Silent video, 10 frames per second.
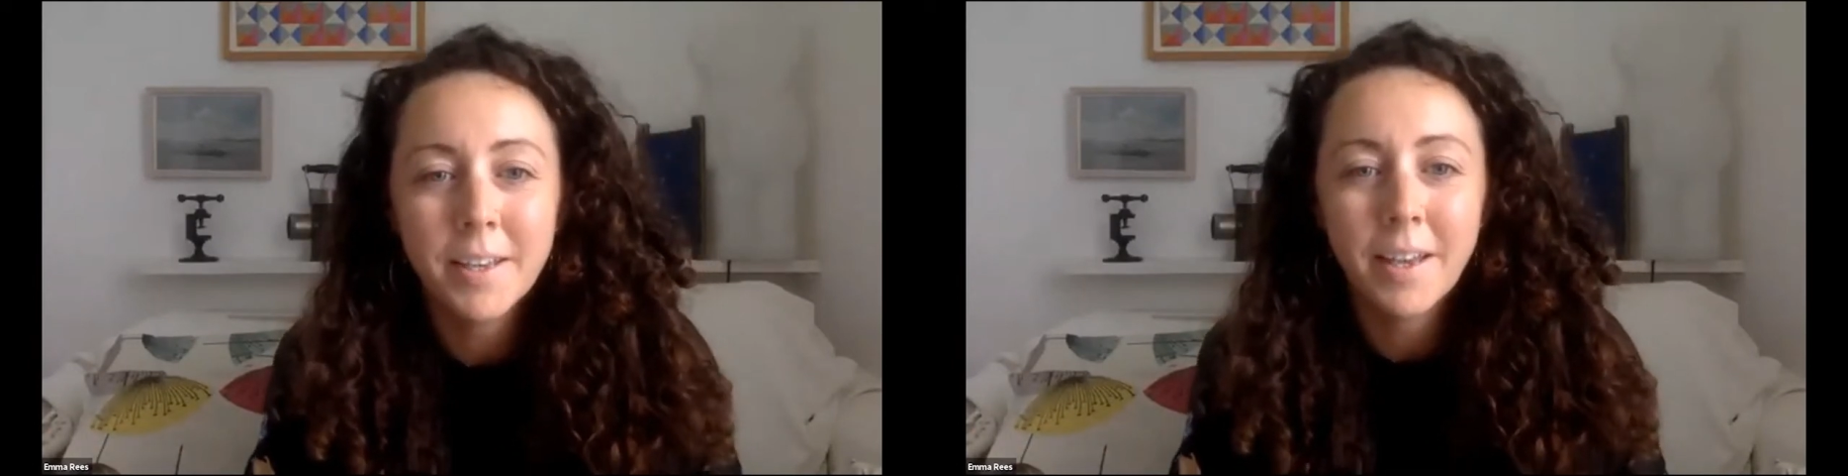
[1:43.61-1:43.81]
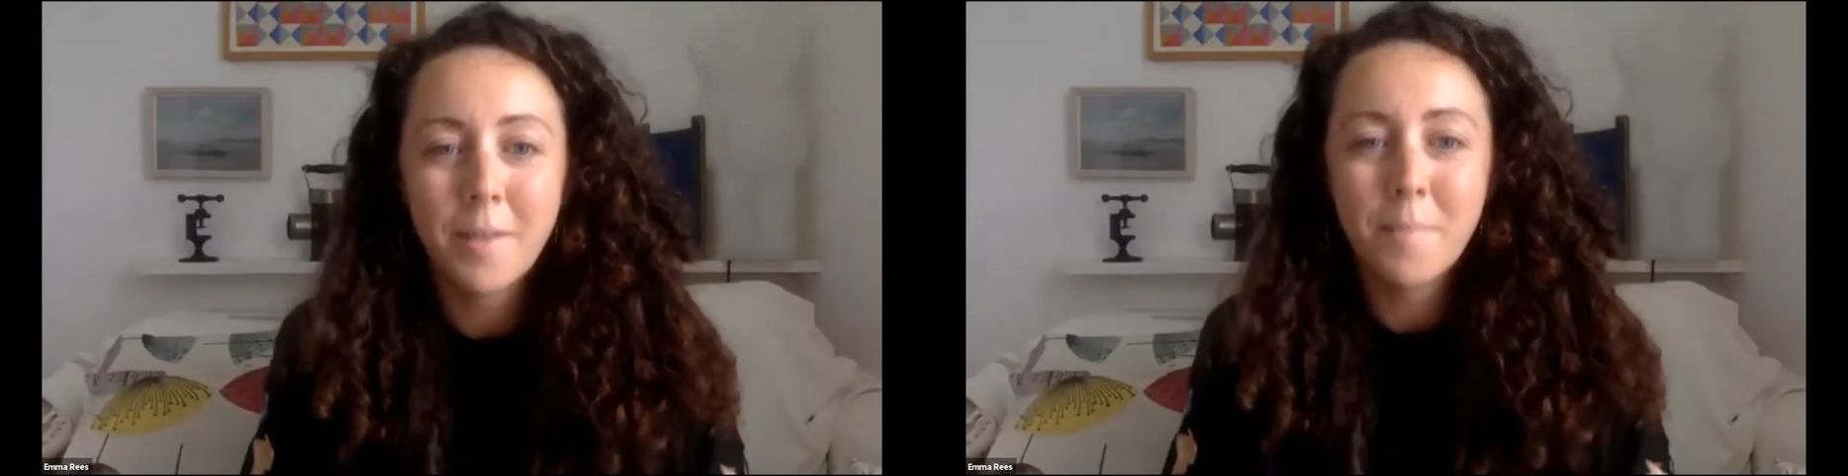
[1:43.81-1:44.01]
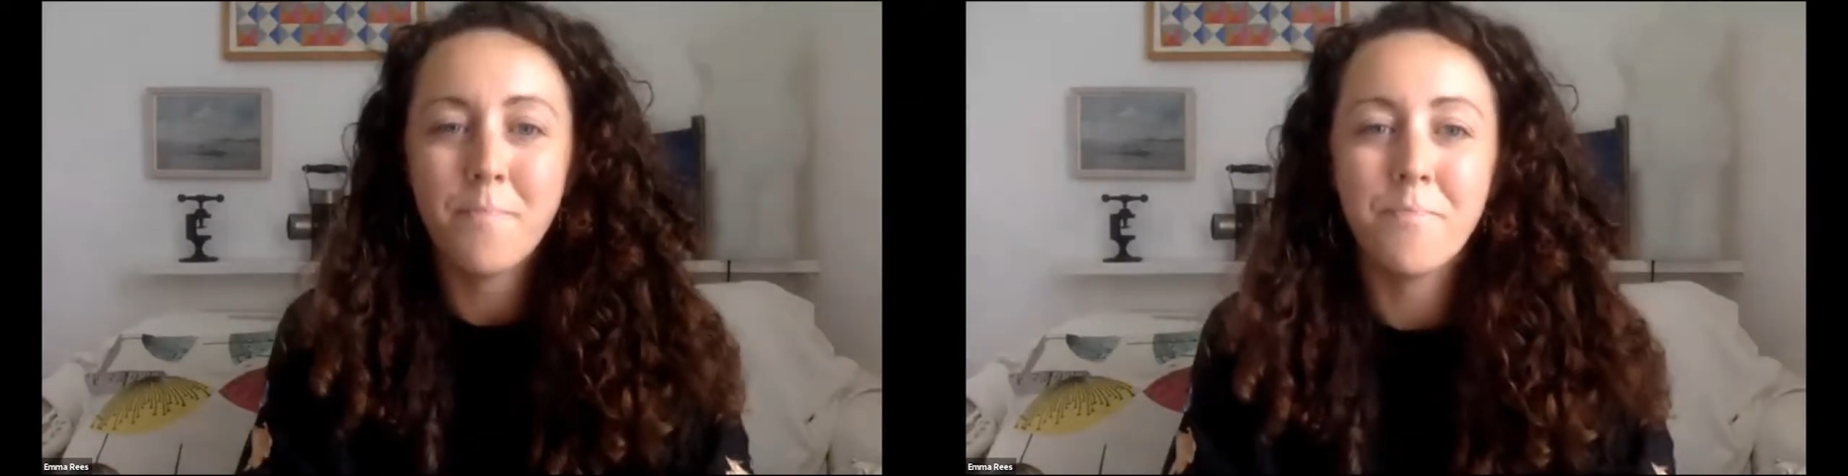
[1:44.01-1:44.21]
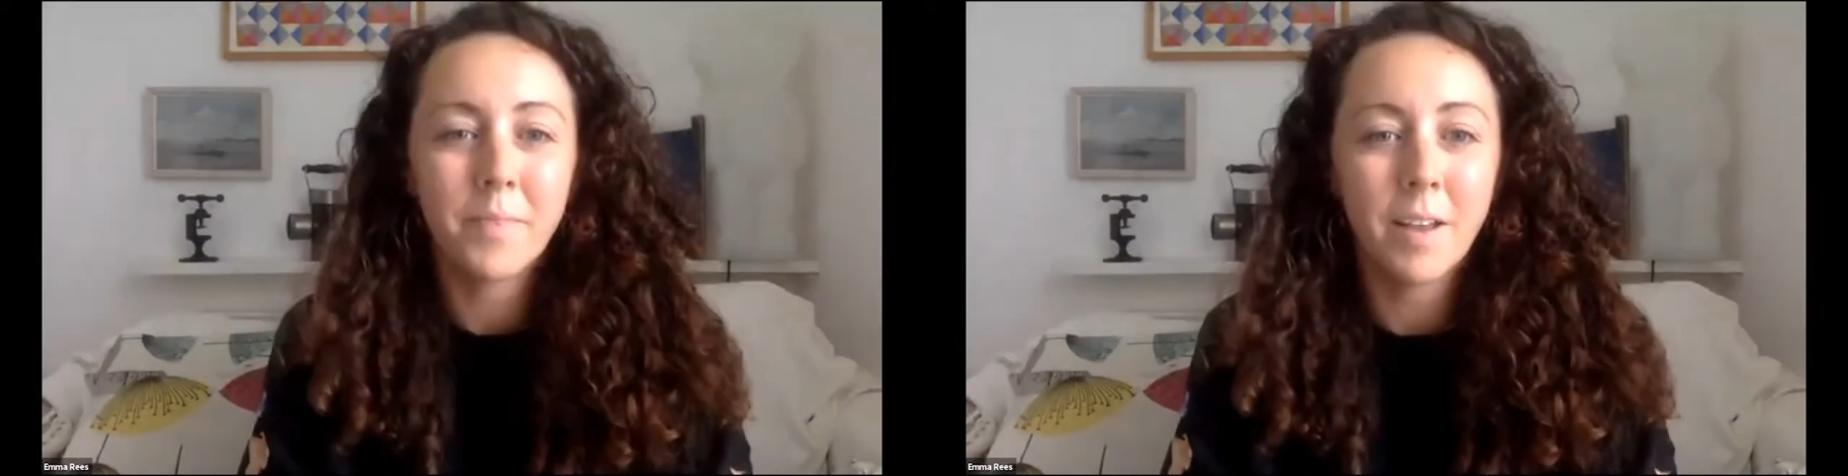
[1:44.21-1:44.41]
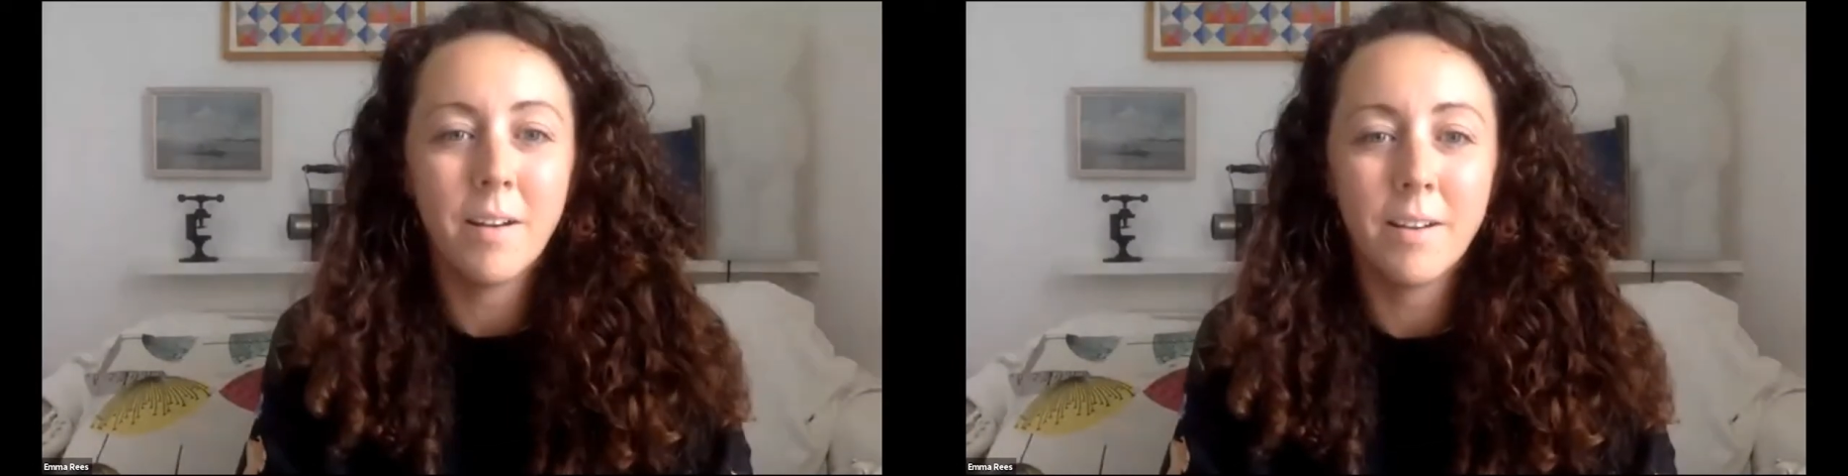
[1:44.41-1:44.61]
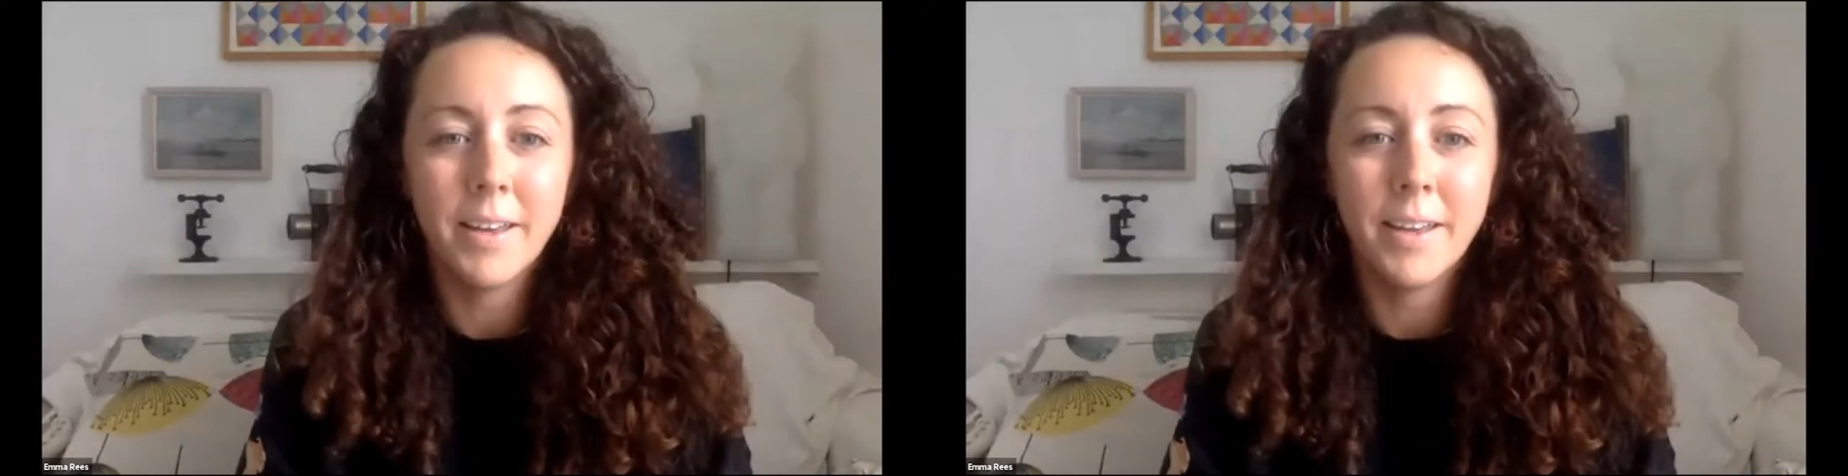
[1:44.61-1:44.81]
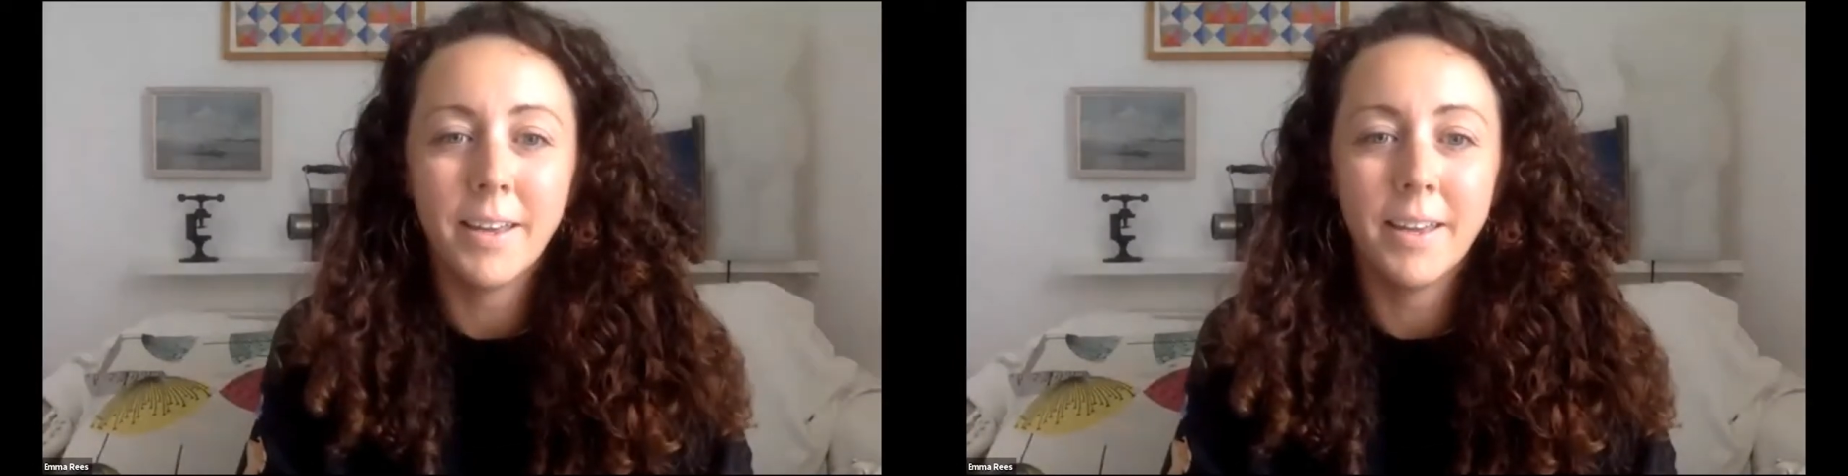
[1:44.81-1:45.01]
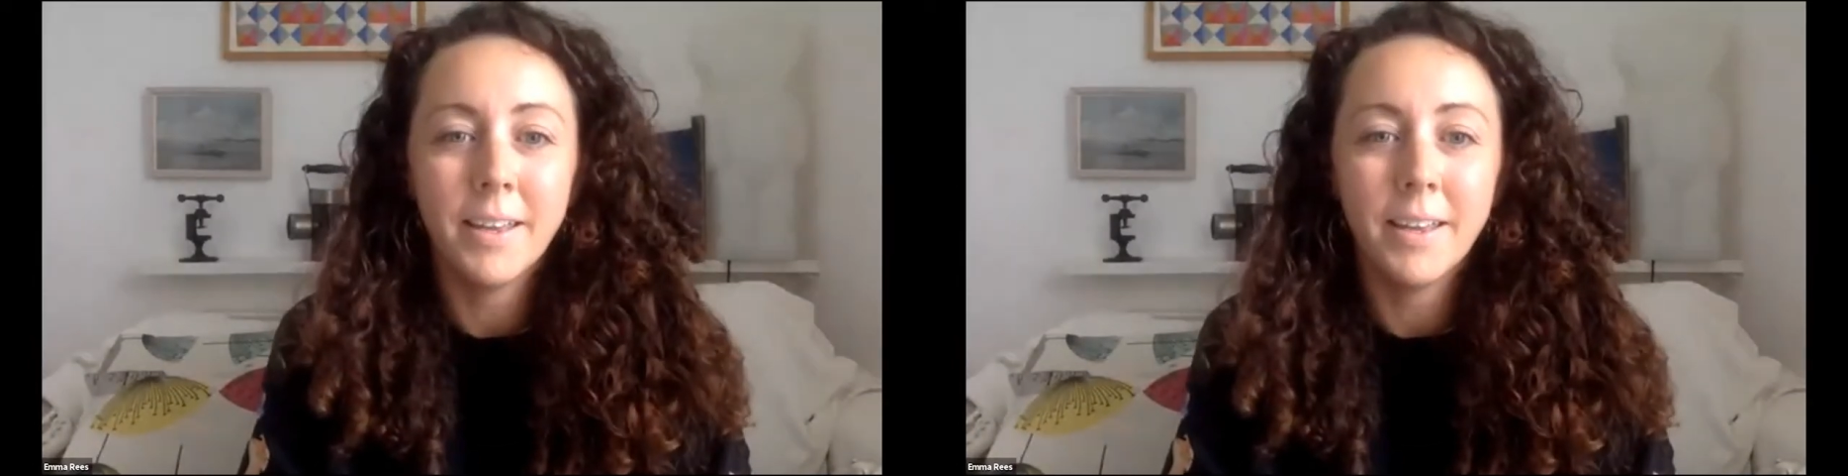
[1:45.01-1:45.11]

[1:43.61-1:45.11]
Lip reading: I